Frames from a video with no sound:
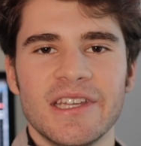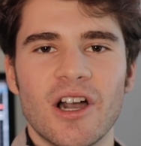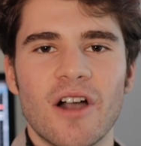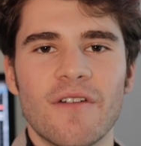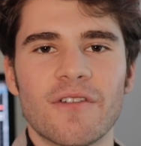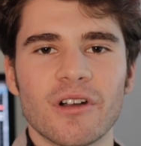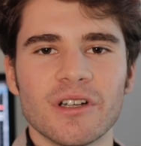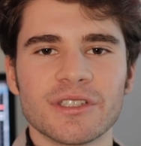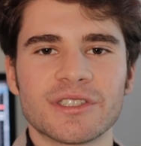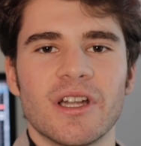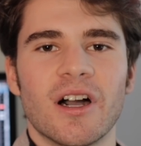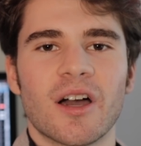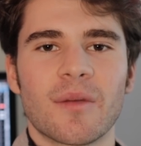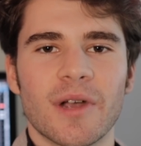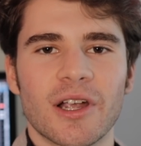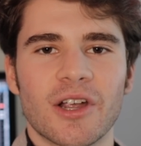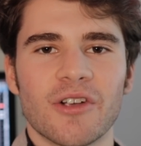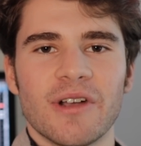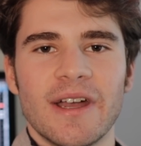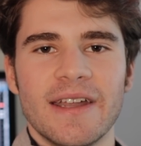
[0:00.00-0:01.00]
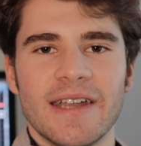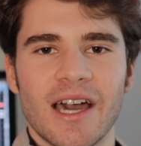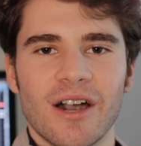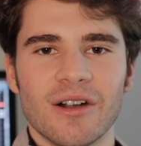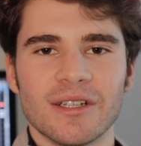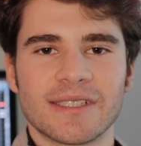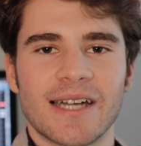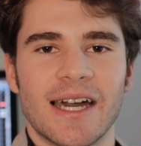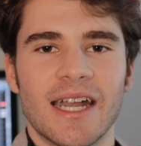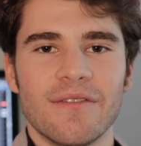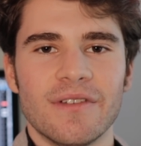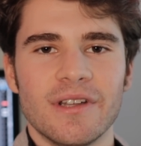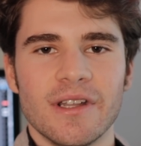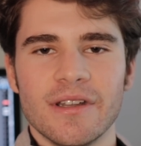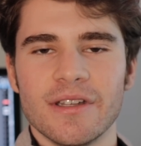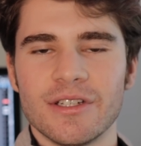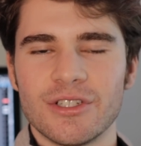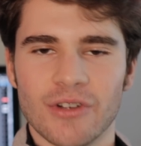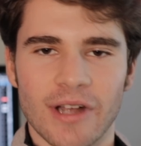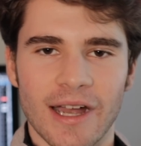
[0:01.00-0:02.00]
overall stock market right now is kind of in a
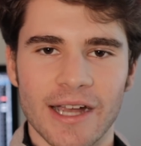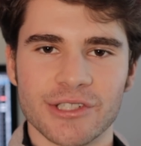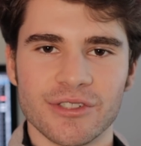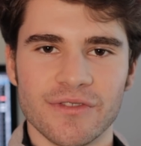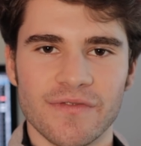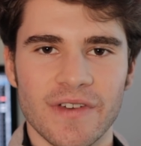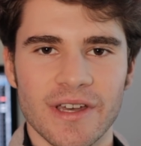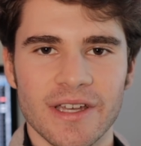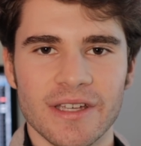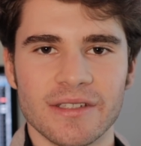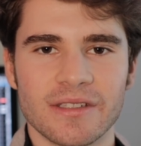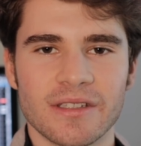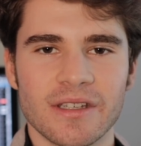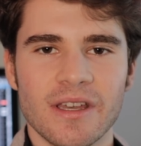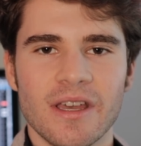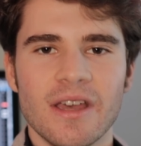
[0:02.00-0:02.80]
distraction phase.